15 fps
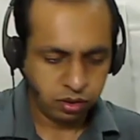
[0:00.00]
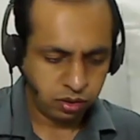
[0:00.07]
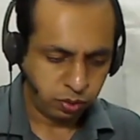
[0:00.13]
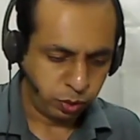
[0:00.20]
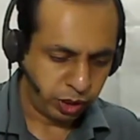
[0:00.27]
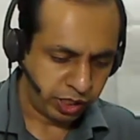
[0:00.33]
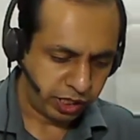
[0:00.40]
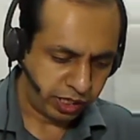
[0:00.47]

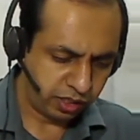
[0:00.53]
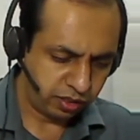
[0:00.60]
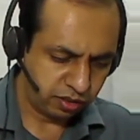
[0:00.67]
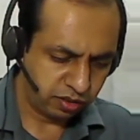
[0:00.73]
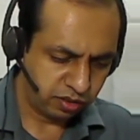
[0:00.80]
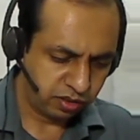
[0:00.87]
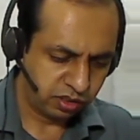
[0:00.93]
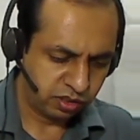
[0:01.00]
we had
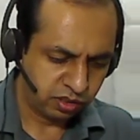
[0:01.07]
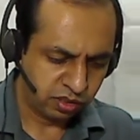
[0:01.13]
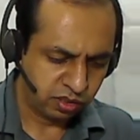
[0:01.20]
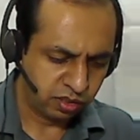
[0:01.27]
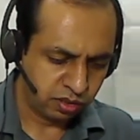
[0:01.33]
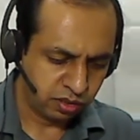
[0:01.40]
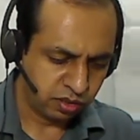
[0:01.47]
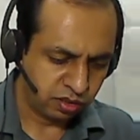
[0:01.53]

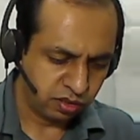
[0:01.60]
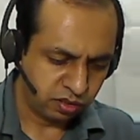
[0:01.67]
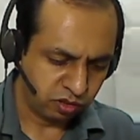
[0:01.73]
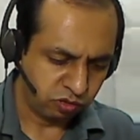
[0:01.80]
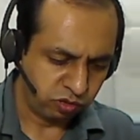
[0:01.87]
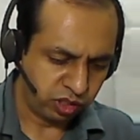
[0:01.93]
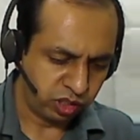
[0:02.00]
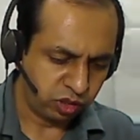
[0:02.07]

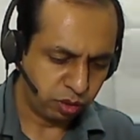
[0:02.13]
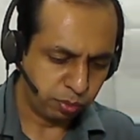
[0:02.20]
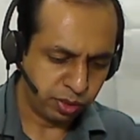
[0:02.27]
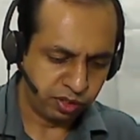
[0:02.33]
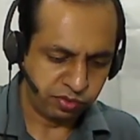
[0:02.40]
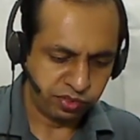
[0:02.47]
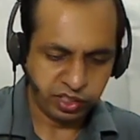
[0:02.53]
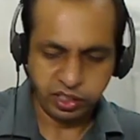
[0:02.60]
V0
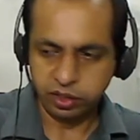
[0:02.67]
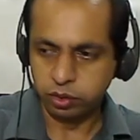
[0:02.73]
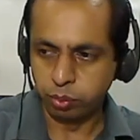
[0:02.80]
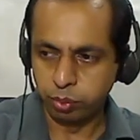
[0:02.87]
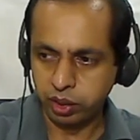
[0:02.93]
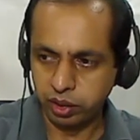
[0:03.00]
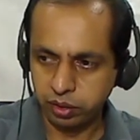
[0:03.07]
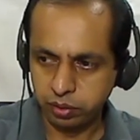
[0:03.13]
by Vi to
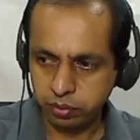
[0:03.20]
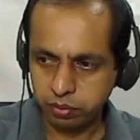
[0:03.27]
be